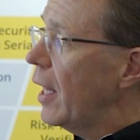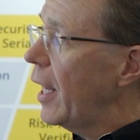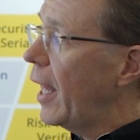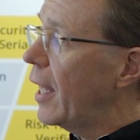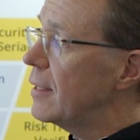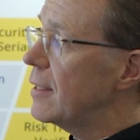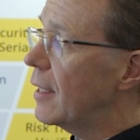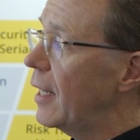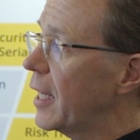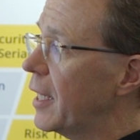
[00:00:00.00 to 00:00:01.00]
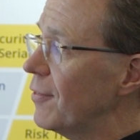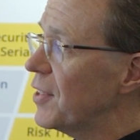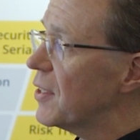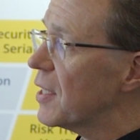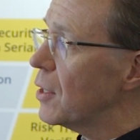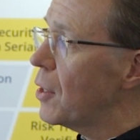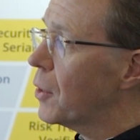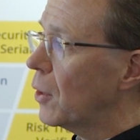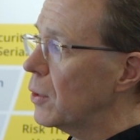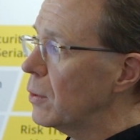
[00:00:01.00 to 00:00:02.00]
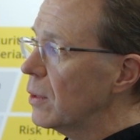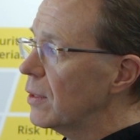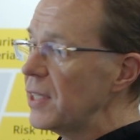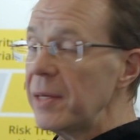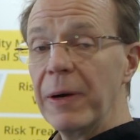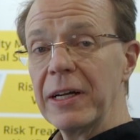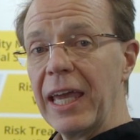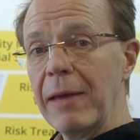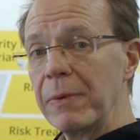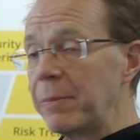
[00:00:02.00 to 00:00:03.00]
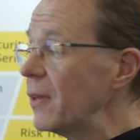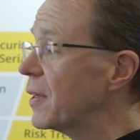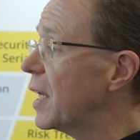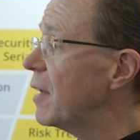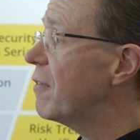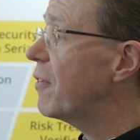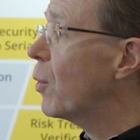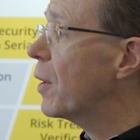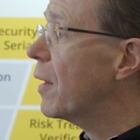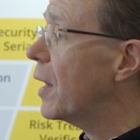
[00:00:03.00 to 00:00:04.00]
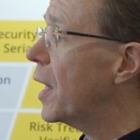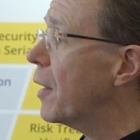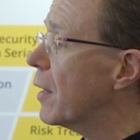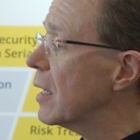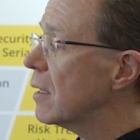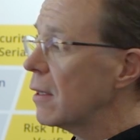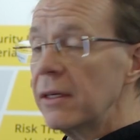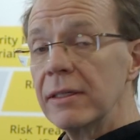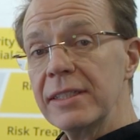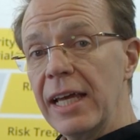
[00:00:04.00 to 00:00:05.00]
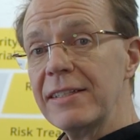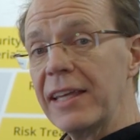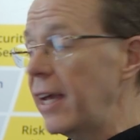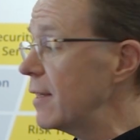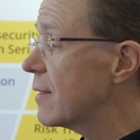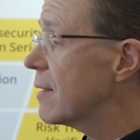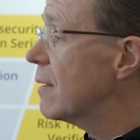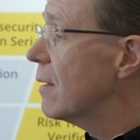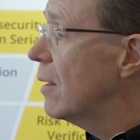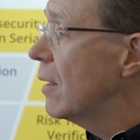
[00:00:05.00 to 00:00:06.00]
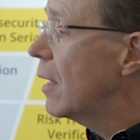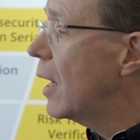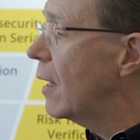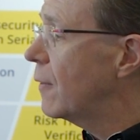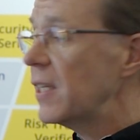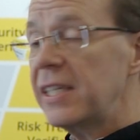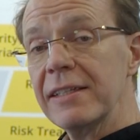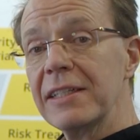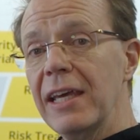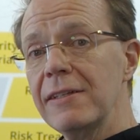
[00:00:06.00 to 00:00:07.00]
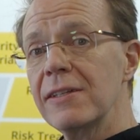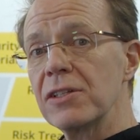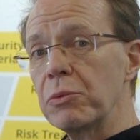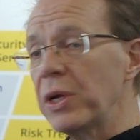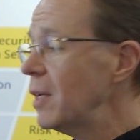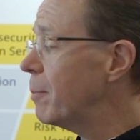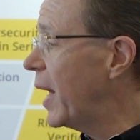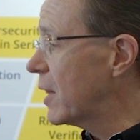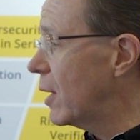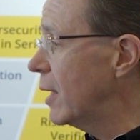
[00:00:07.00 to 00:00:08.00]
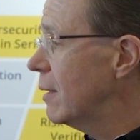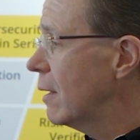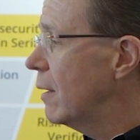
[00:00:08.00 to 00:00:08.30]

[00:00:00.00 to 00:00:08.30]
And it gives us a local debug capability for our test case. The test cases are written in Python,